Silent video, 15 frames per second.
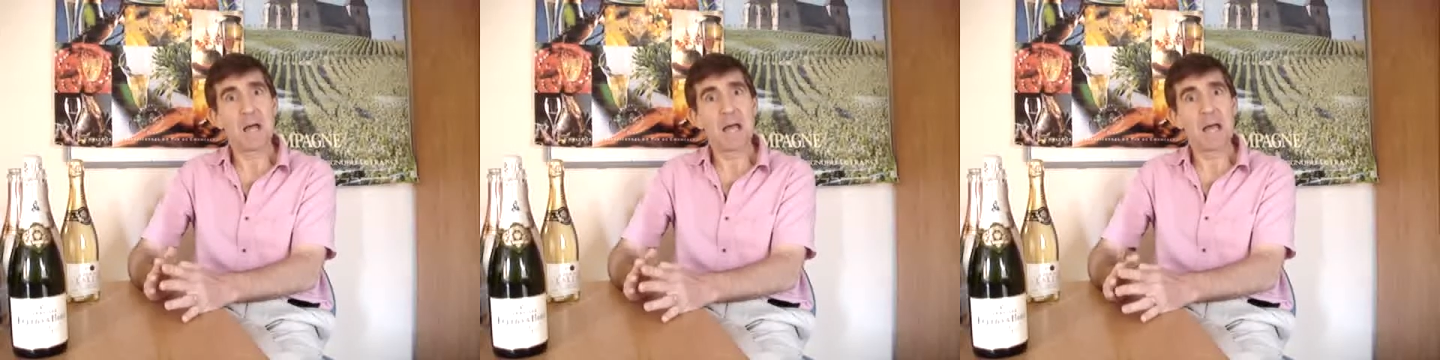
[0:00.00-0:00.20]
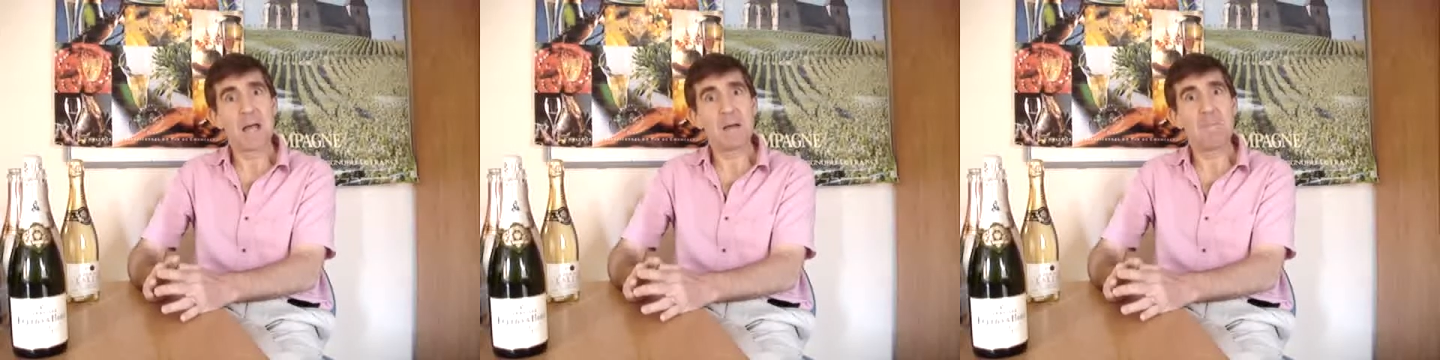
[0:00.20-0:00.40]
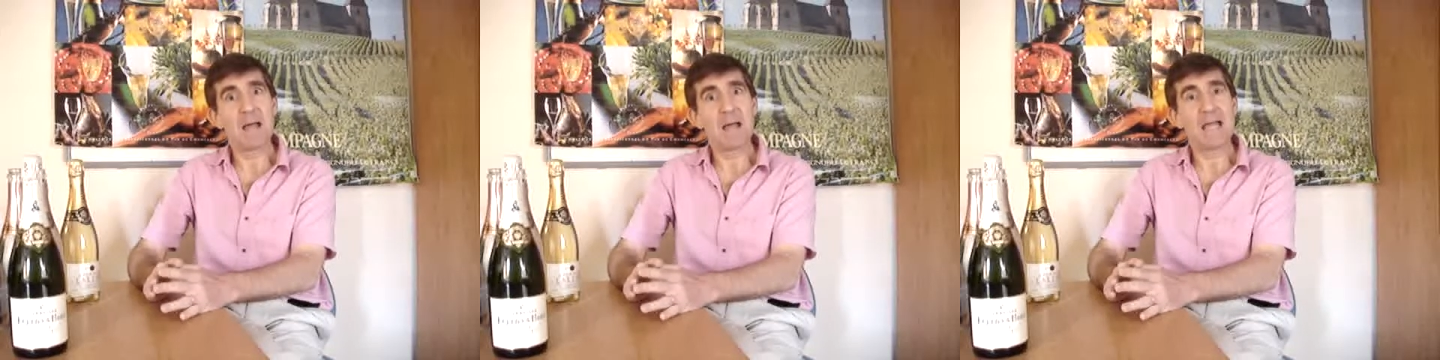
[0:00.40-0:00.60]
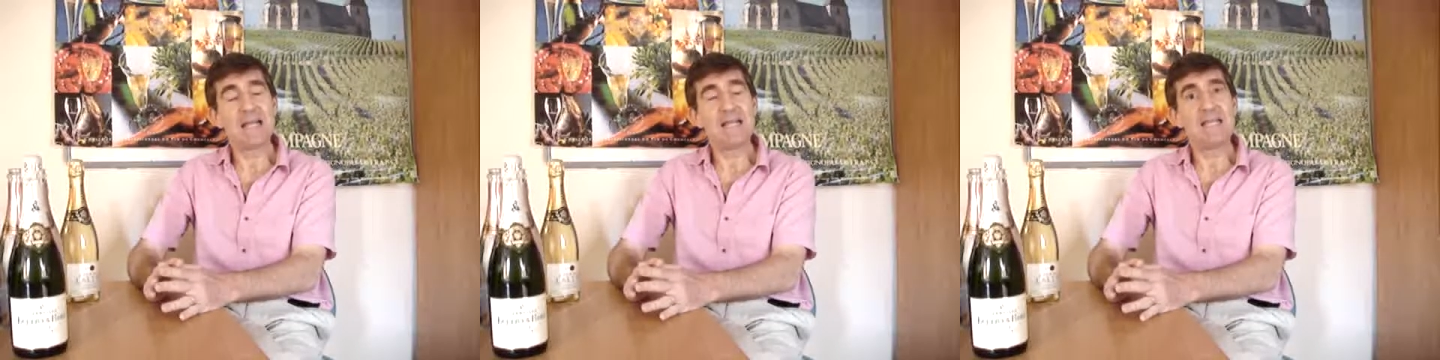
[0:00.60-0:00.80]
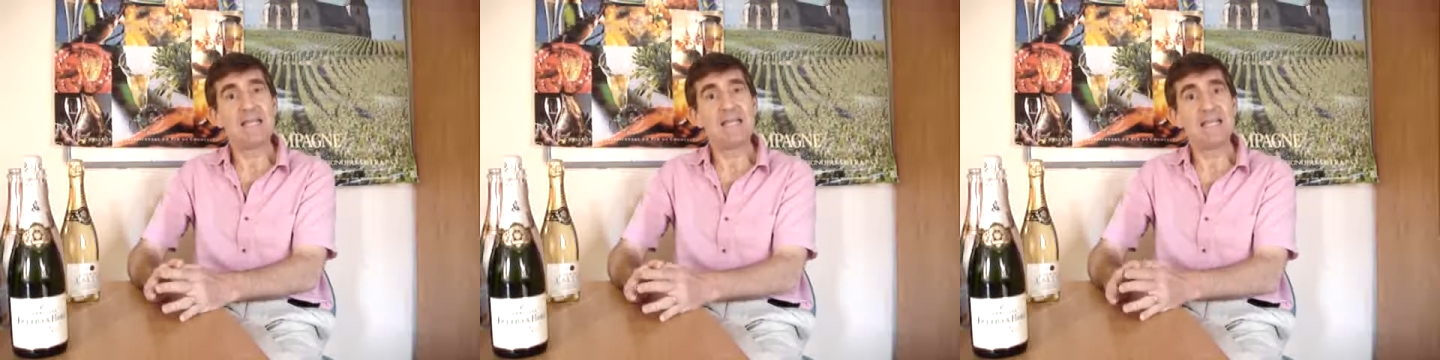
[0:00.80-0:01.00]

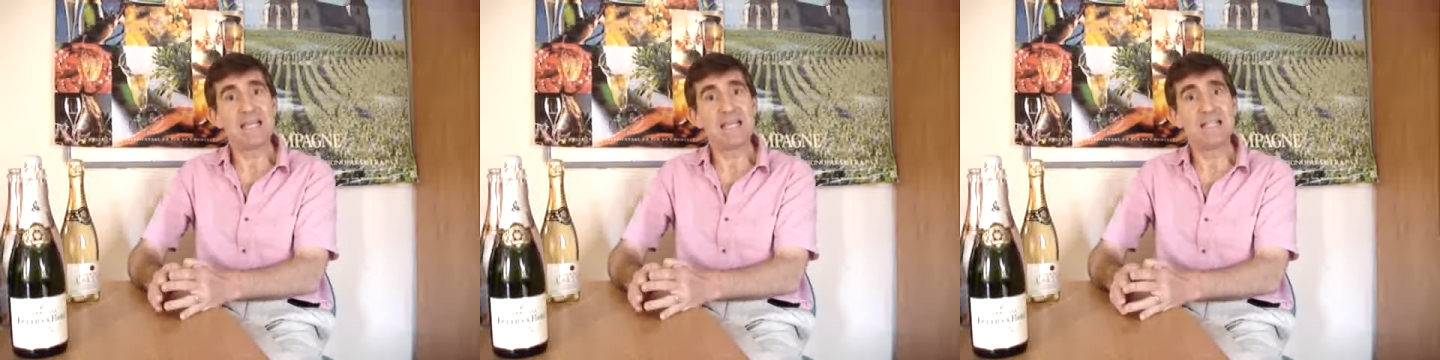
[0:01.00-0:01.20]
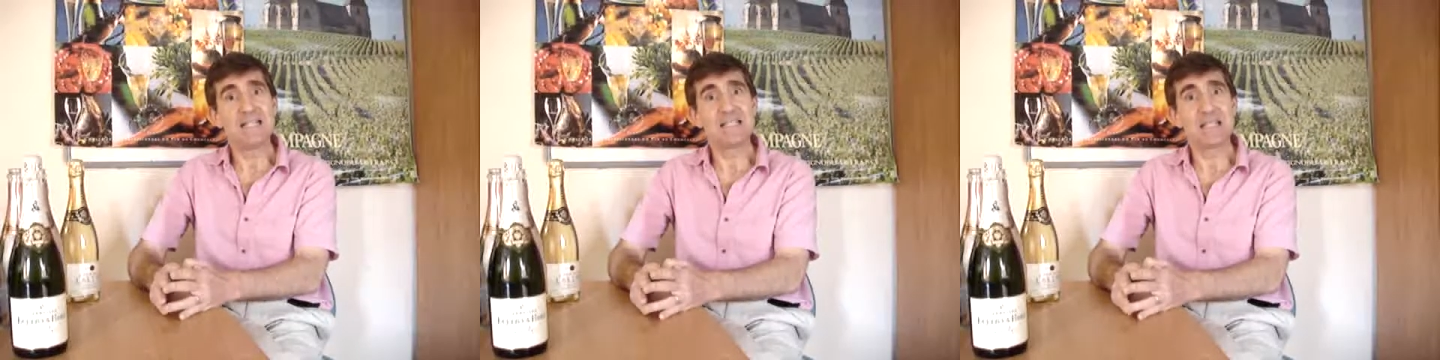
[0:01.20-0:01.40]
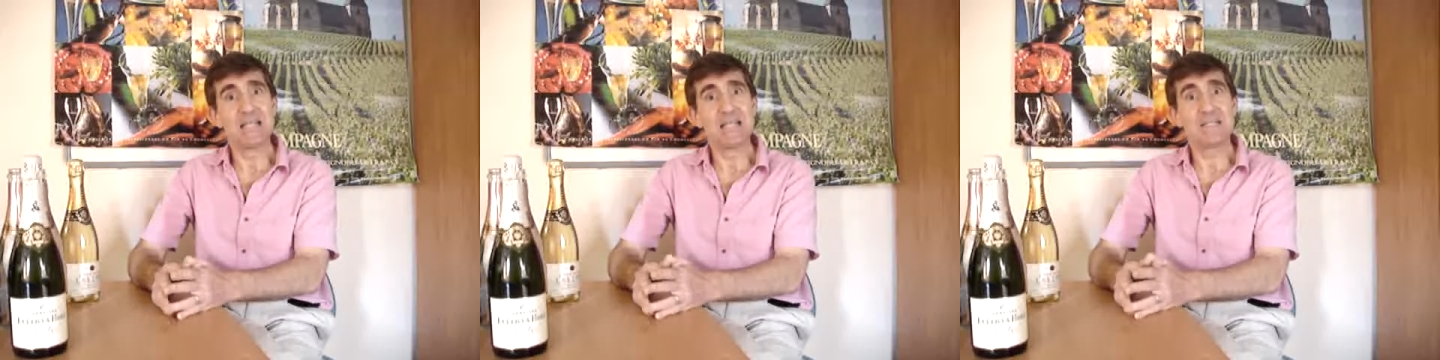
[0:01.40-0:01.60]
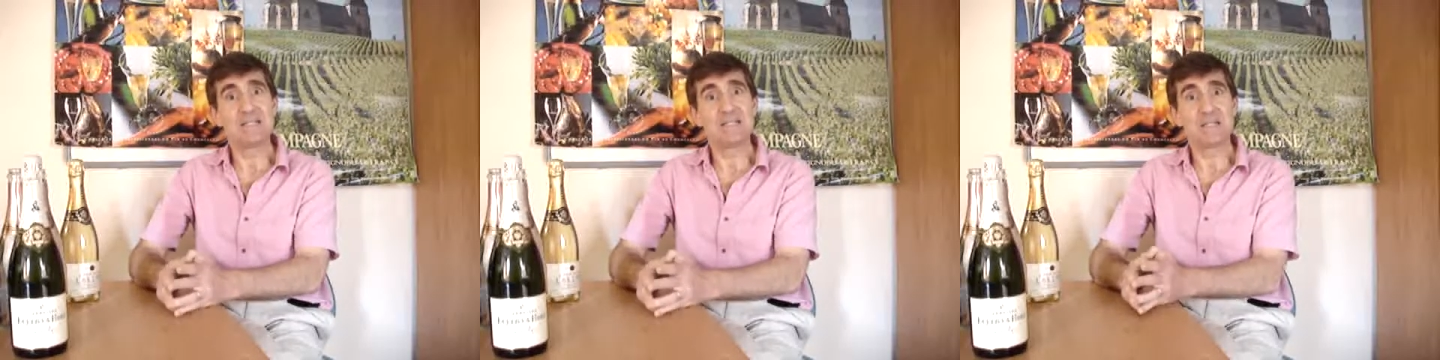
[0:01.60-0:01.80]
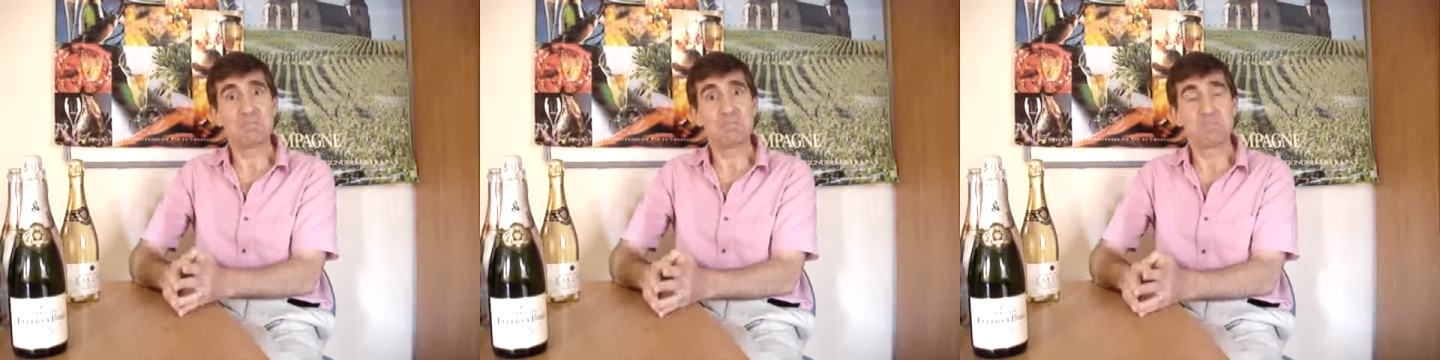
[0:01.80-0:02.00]
and it is
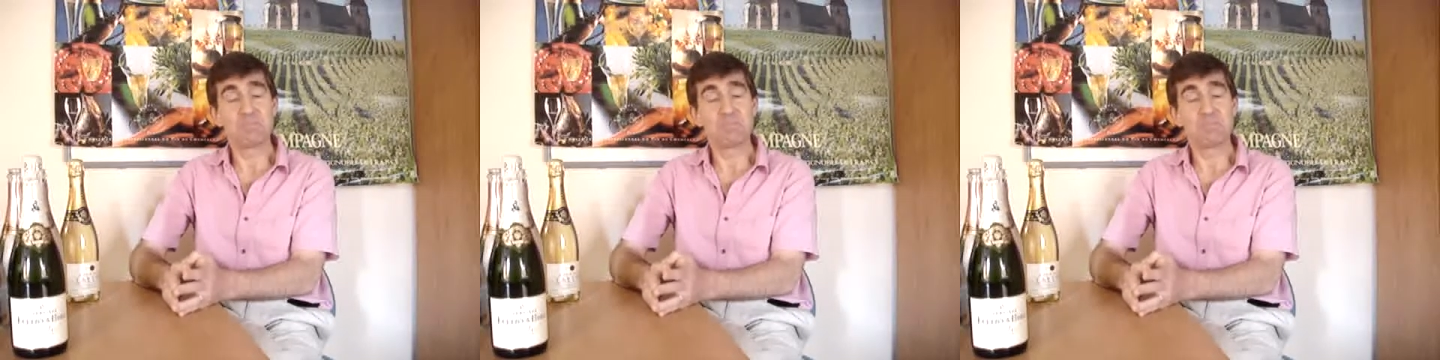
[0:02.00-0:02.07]
that